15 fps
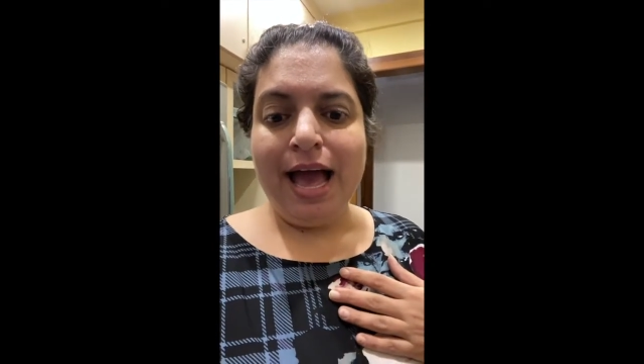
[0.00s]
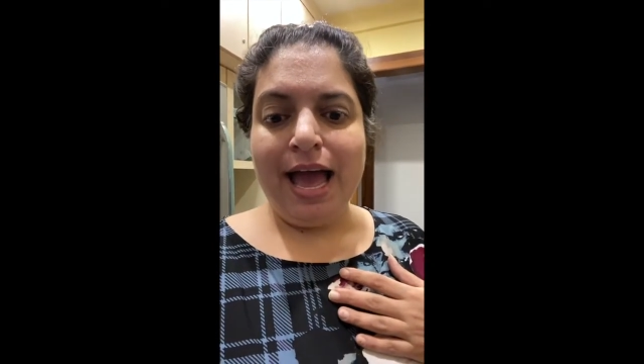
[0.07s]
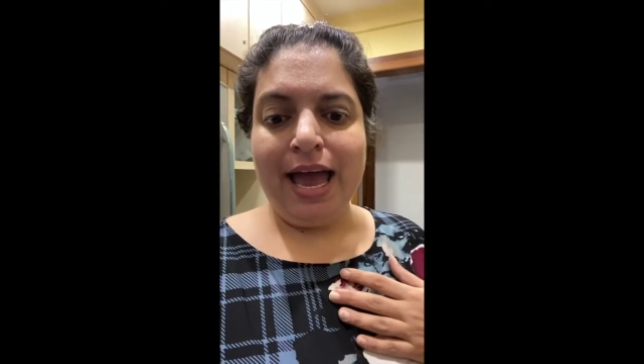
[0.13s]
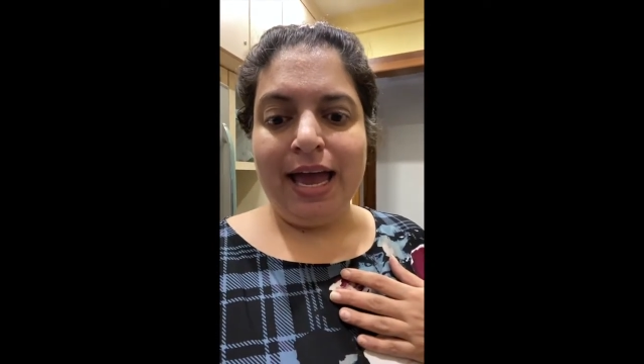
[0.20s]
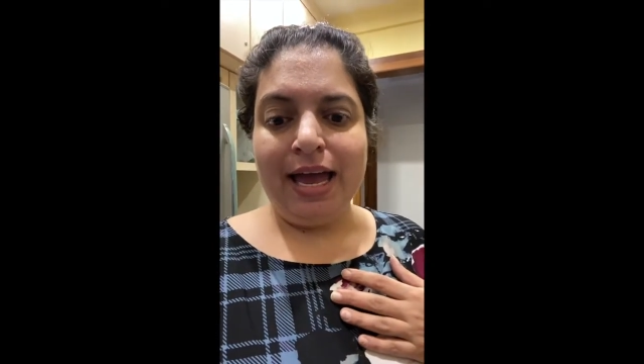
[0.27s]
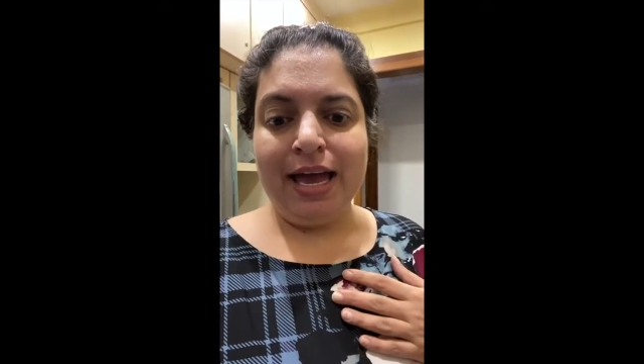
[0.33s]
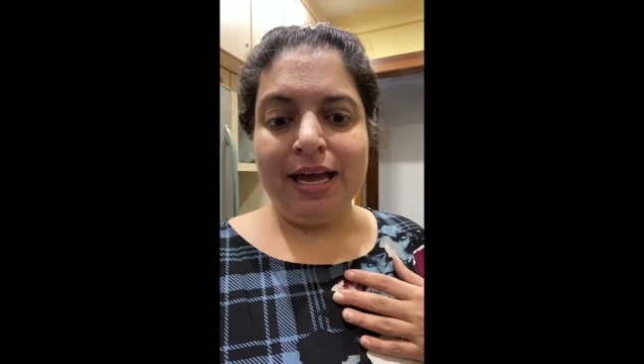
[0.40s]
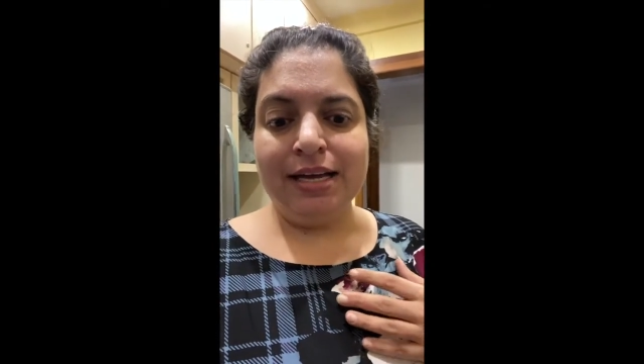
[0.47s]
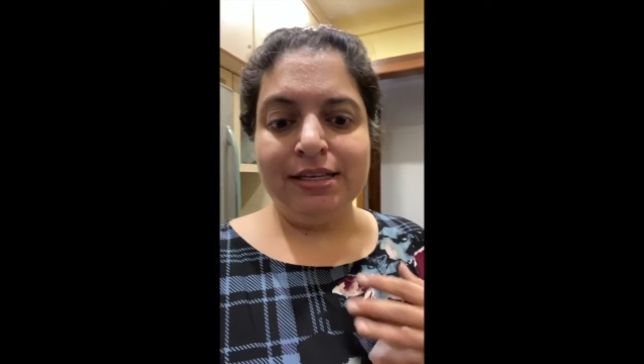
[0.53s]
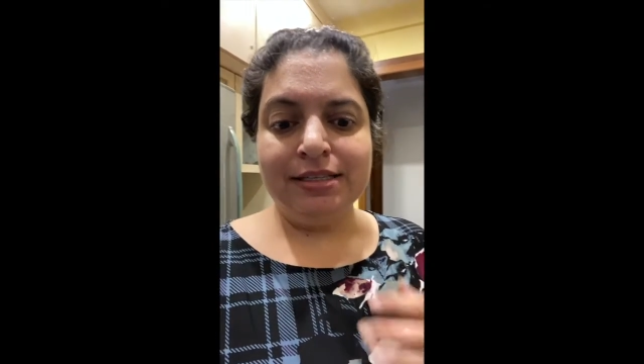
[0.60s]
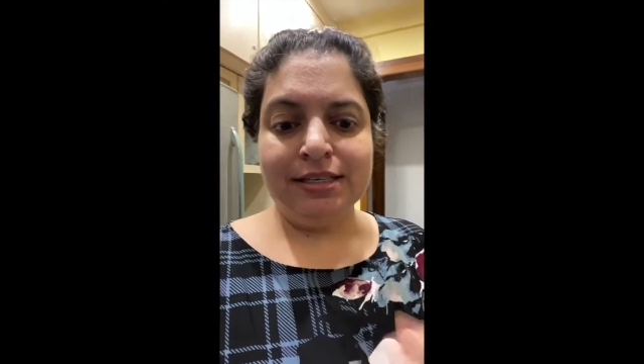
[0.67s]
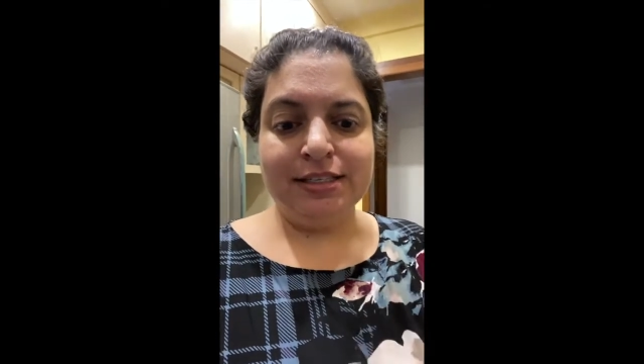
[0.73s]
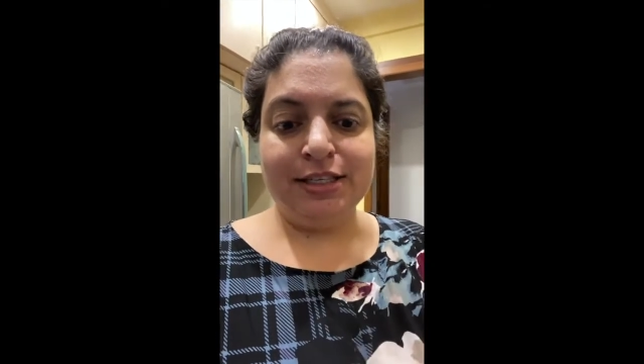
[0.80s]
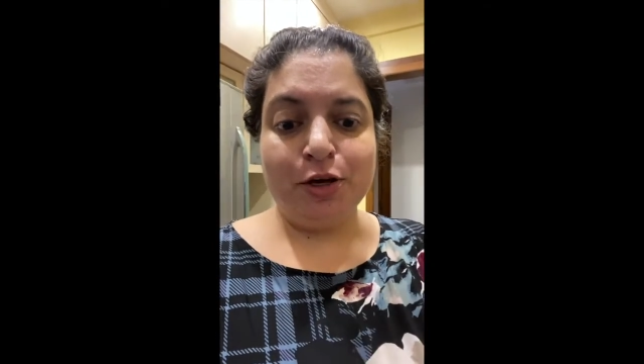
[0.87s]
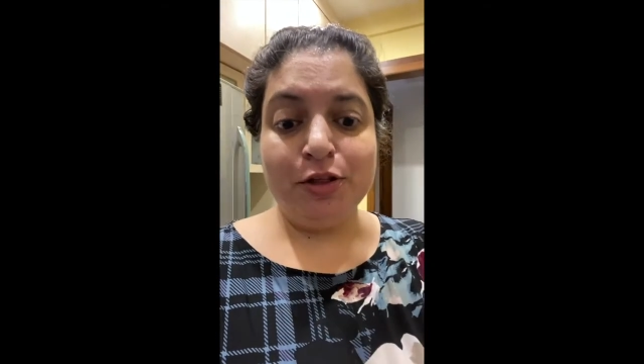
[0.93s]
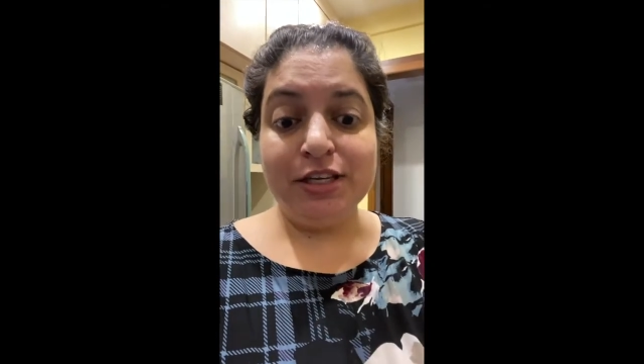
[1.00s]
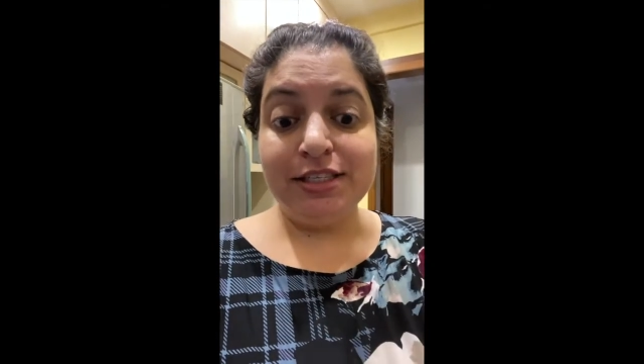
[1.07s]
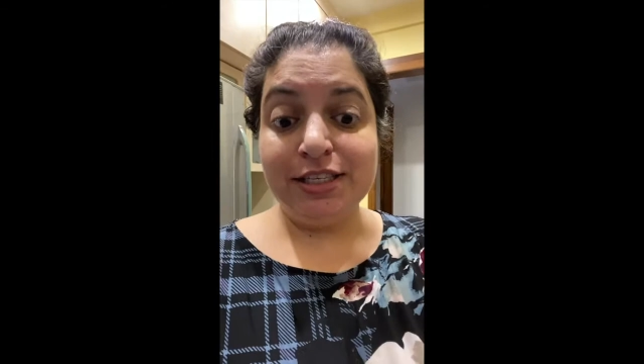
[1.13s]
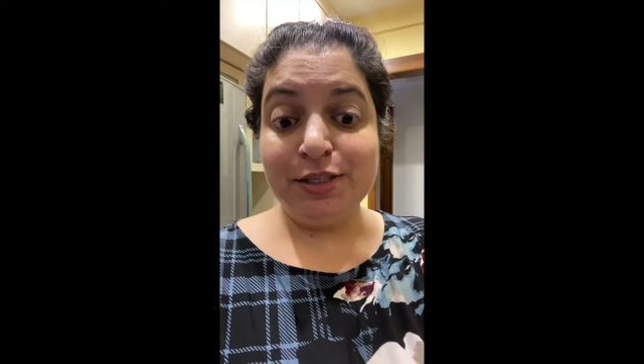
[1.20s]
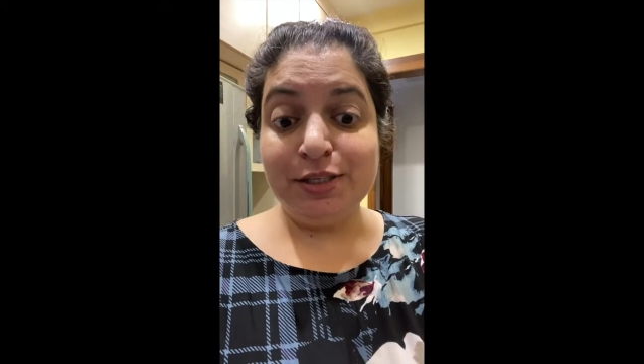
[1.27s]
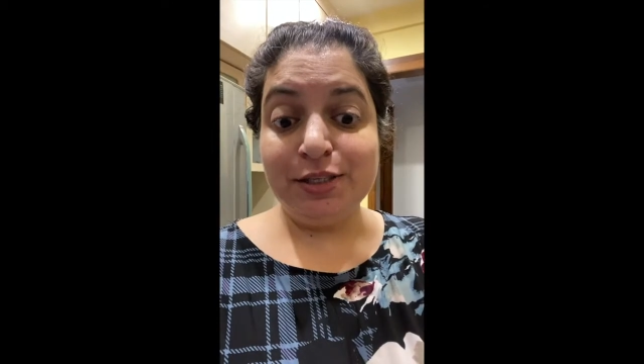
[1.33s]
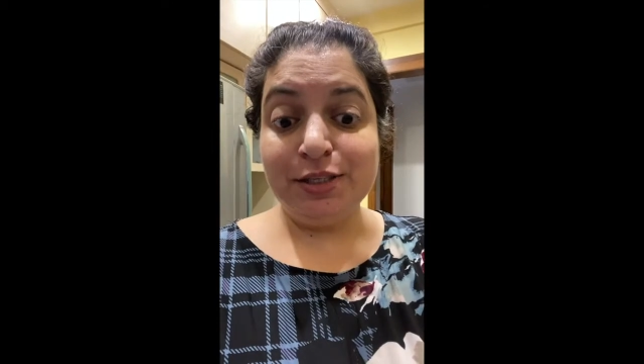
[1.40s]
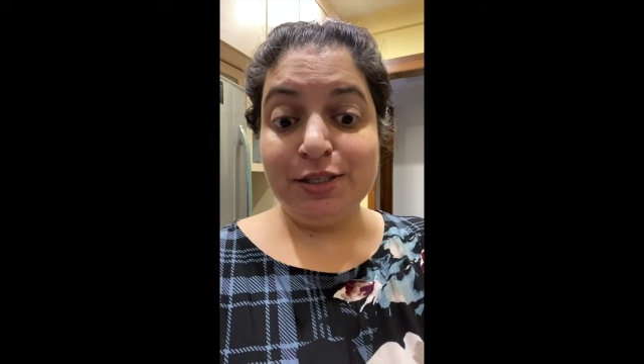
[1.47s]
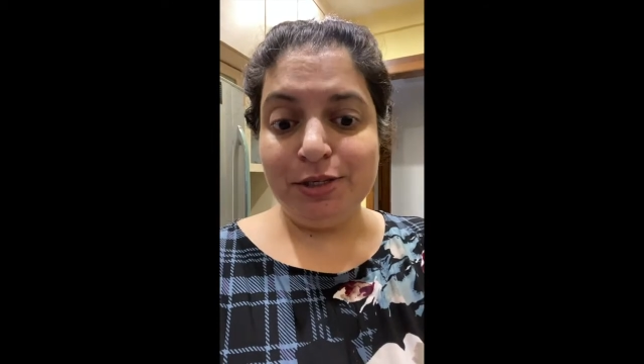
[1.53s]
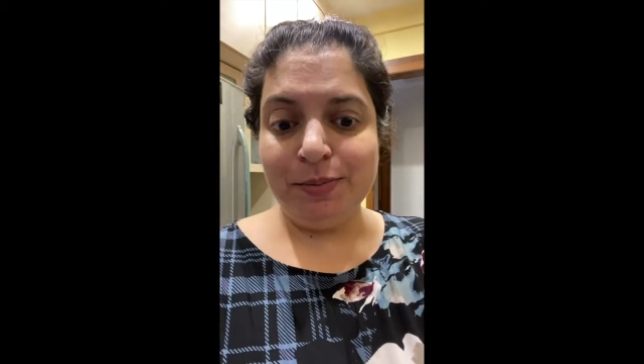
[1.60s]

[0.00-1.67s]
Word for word: And so this is what I'm